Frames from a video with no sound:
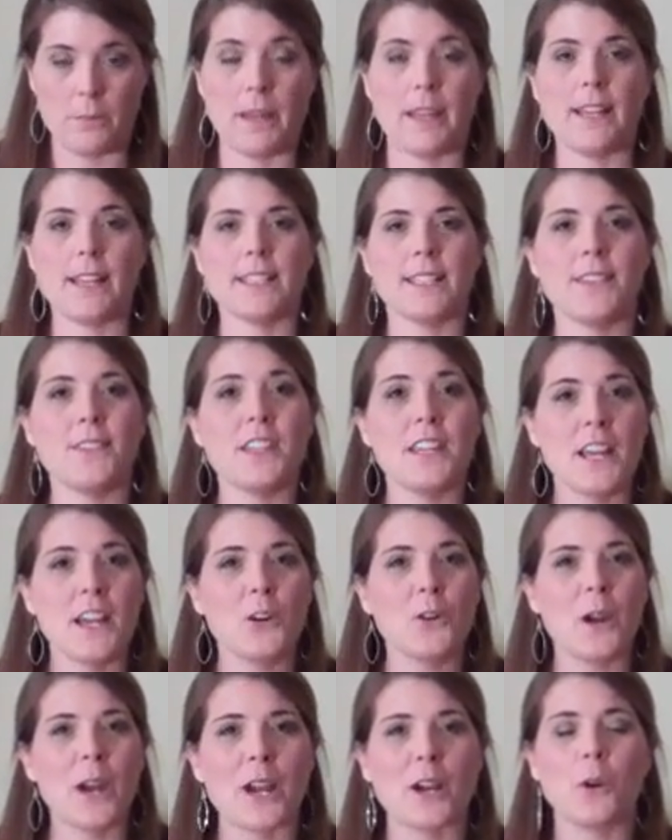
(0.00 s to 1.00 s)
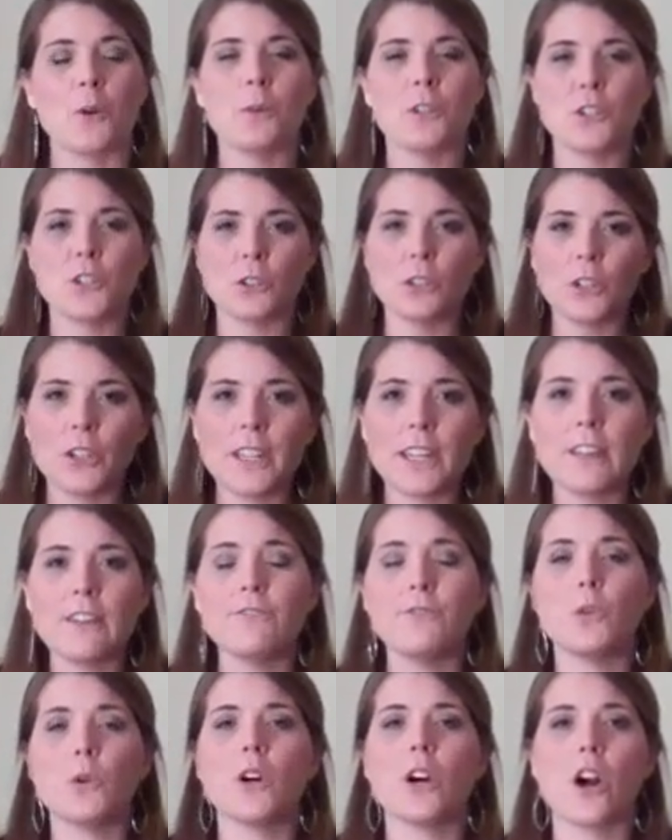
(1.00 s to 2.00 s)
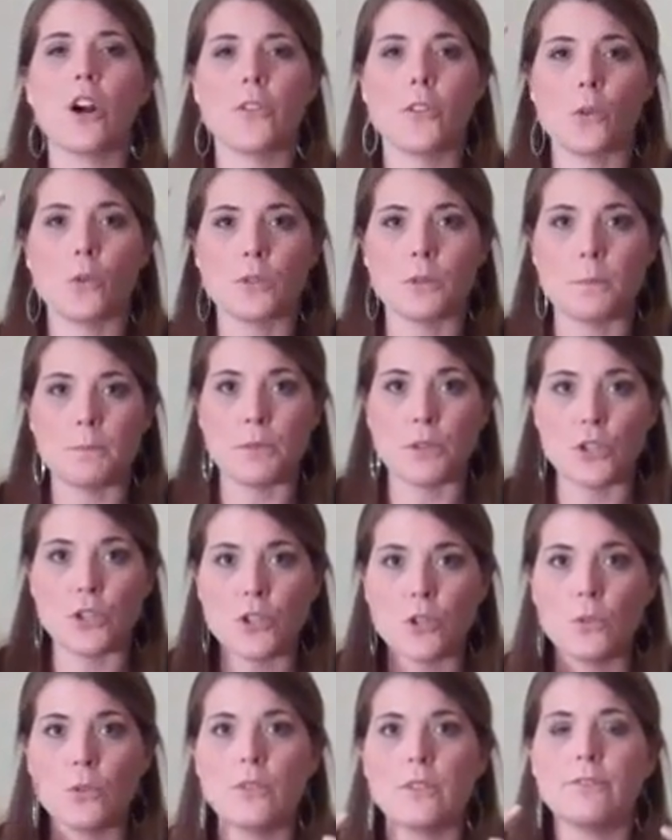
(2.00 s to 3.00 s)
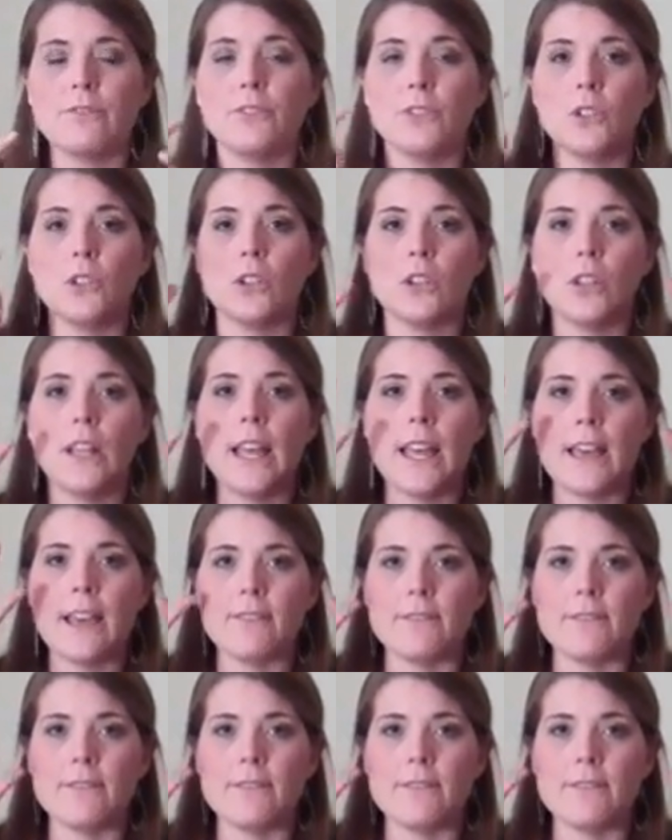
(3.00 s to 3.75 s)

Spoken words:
because in the Nutcracker what you're looking for are those beautiful,